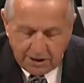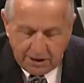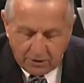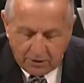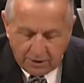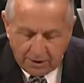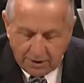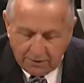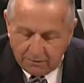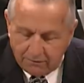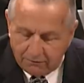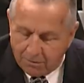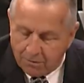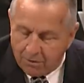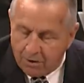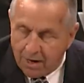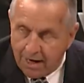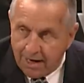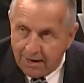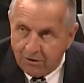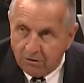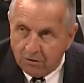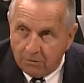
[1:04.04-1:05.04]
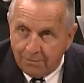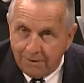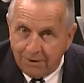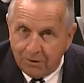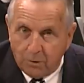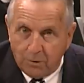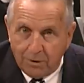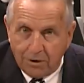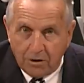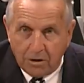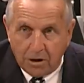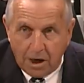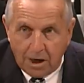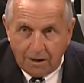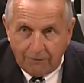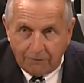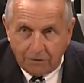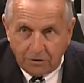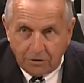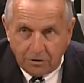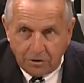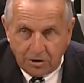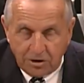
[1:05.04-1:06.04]
hearing from our annual Midwinter
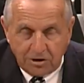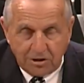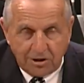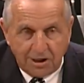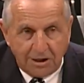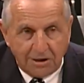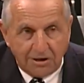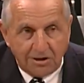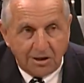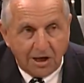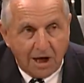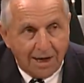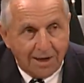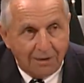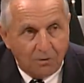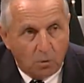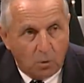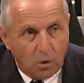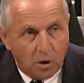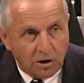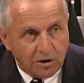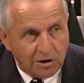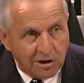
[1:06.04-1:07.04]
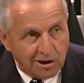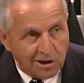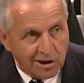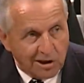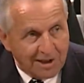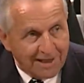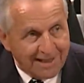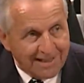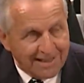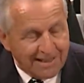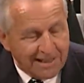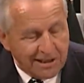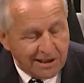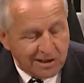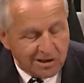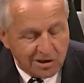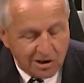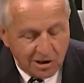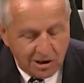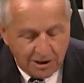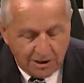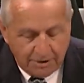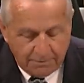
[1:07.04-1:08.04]
Conference just outside Washington,
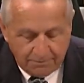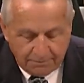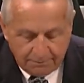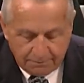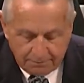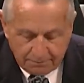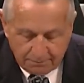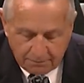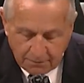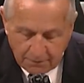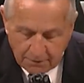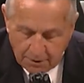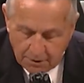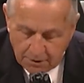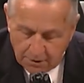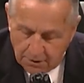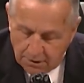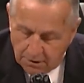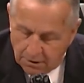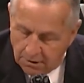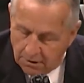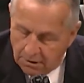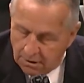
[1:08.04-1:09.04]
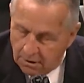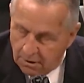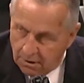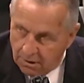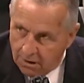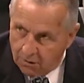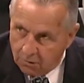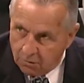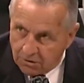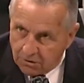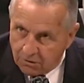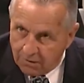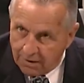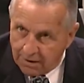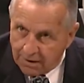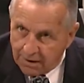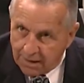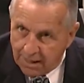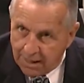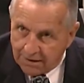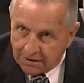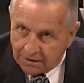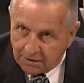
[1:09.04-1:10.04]
D.C. I want to
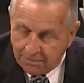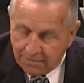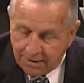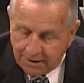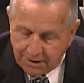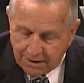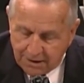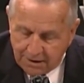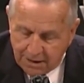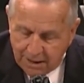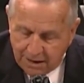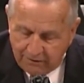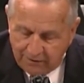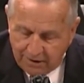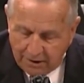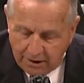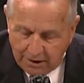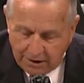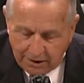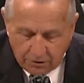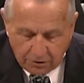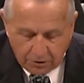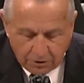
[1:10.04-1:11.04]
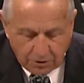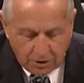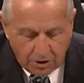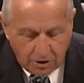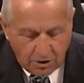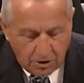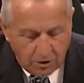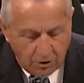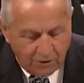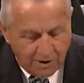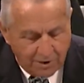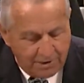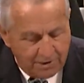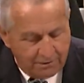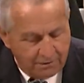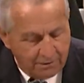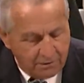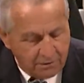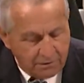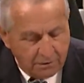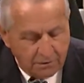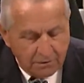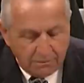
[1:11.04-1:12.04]
recognize the many DAV leaders who have
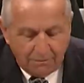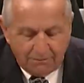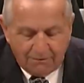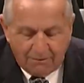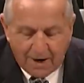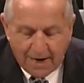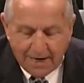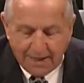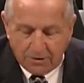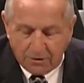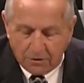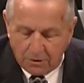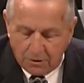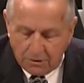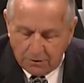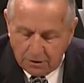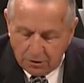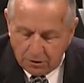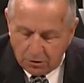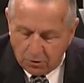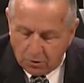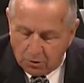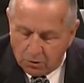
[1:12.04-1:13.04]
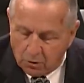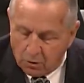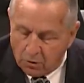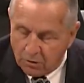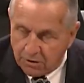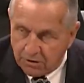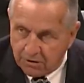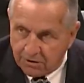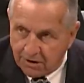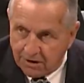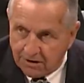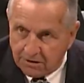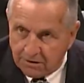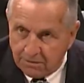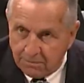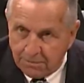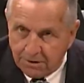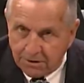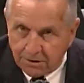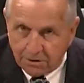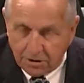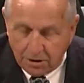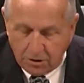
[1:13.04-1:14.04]
been vital to our organization's
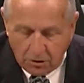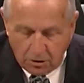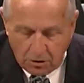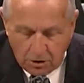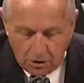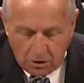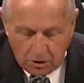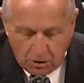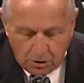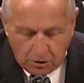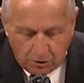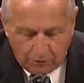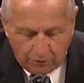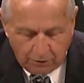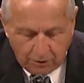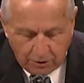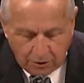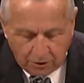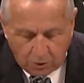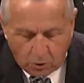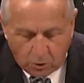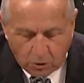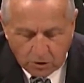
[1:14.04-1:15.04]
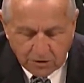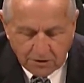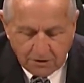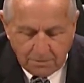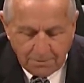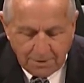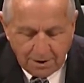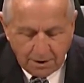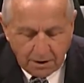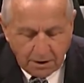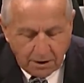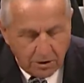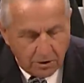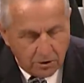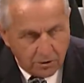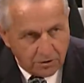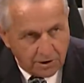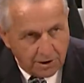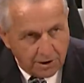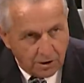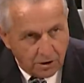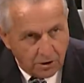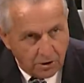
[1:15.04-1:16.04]
mission over the course of many
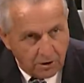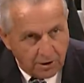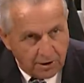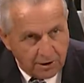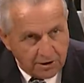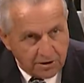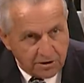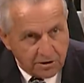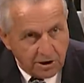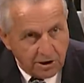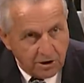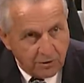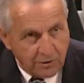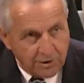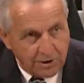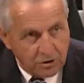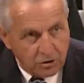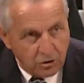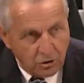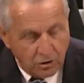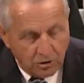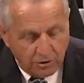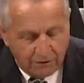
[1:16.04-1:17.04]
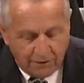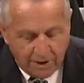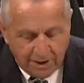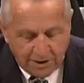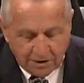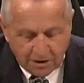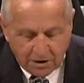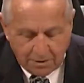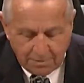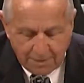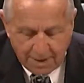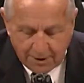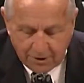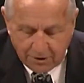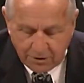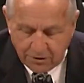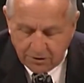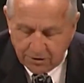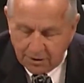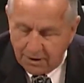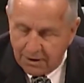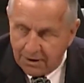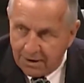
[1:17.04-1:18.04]
years, including senior and junior vice
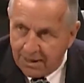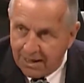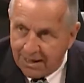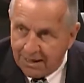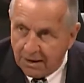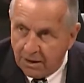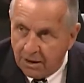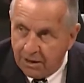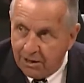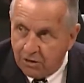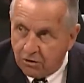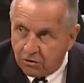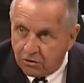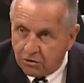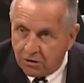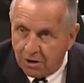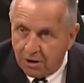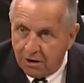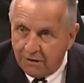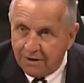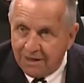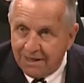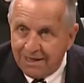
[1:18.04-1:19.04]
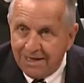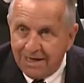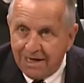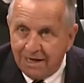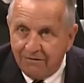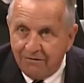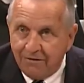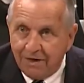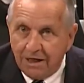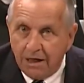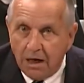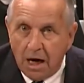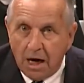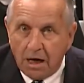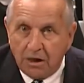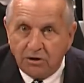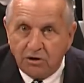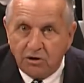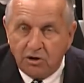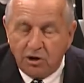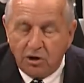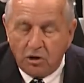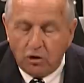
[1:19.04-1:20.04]
commanders and leaders of the DAV
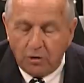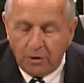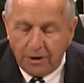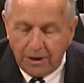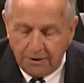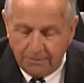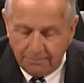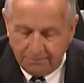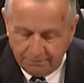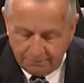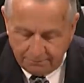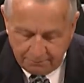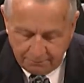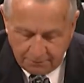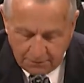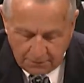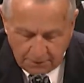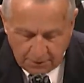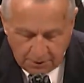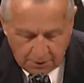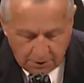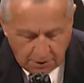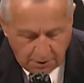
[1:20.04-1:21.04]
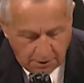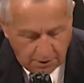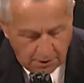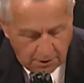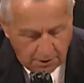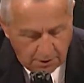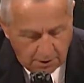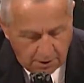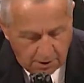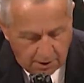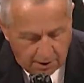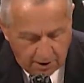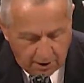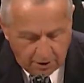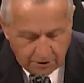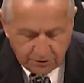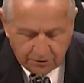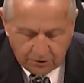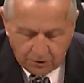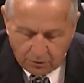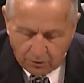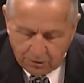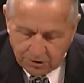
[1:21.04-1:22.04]
Auxiliary. I
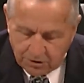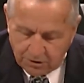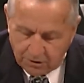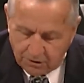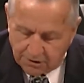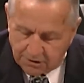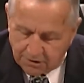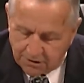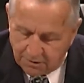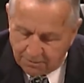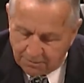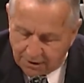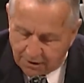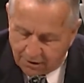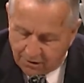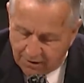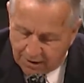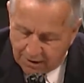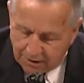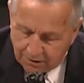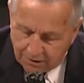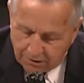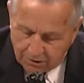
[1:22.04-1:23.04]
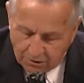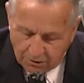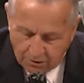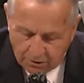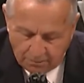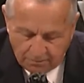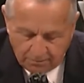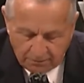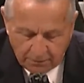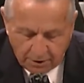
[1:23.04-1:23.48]
also wish to extend my gratitude